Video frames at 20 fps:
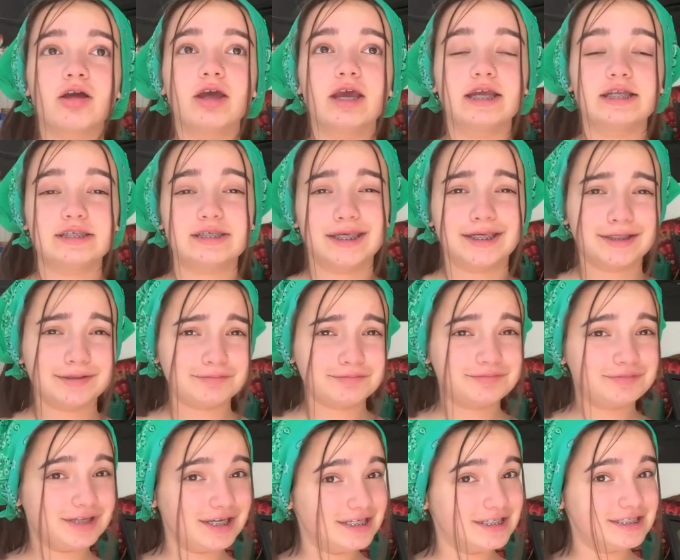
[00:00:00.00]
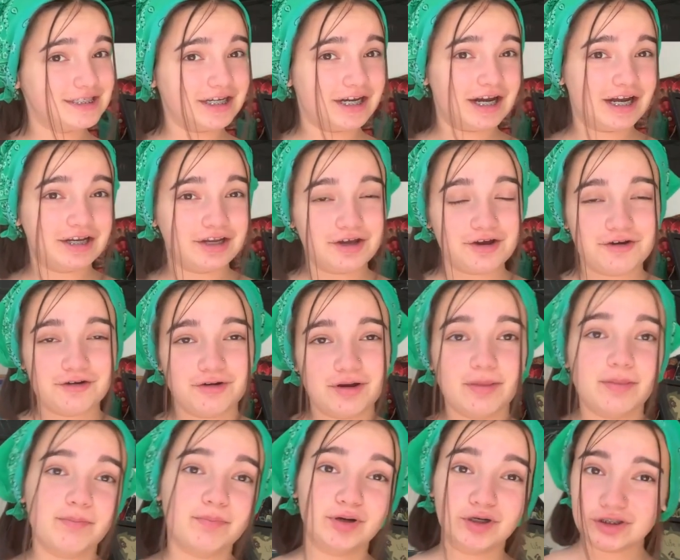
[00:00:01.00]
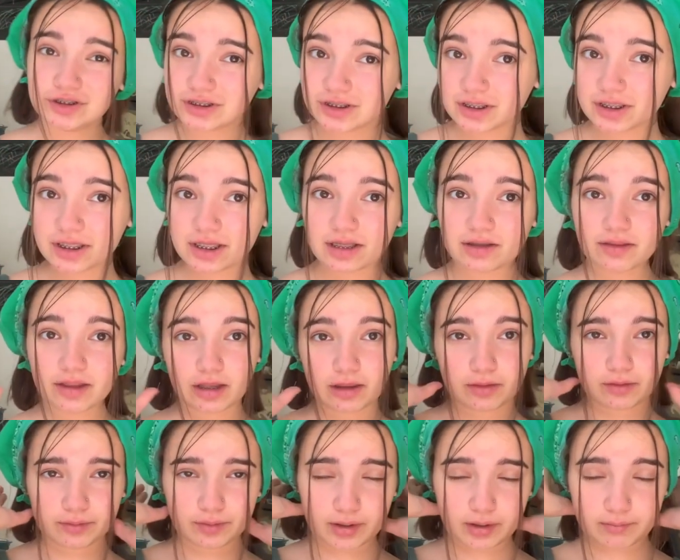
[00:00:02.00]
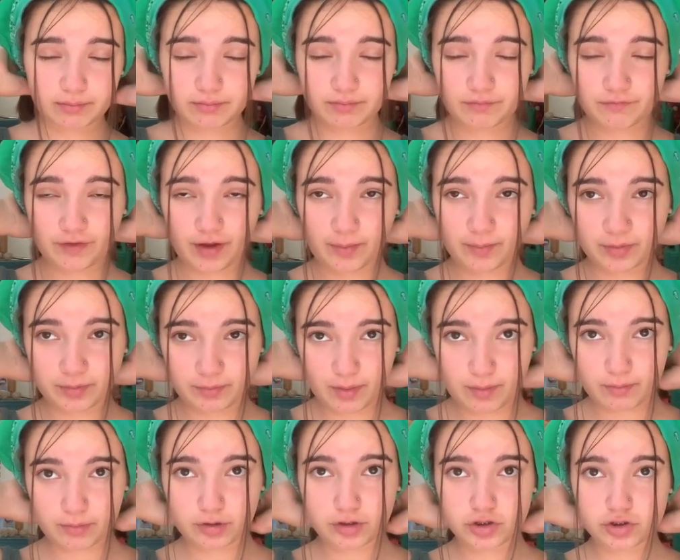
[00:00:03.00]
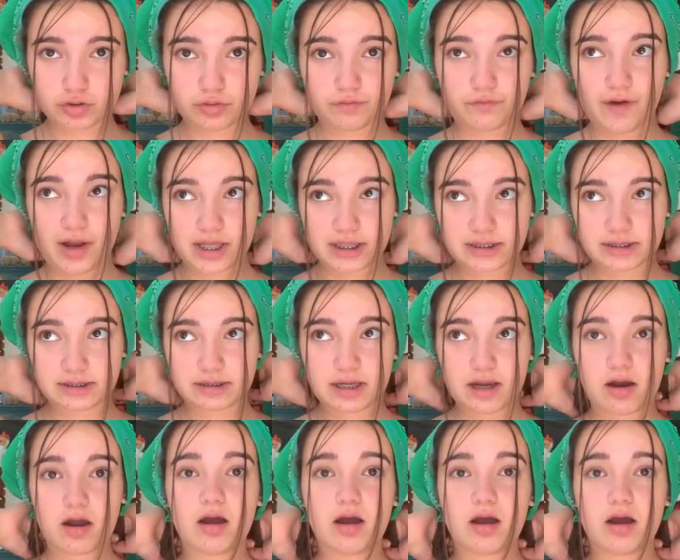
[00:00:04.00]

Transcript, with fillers: it's like kids that I know and personally, like they're like family members or friends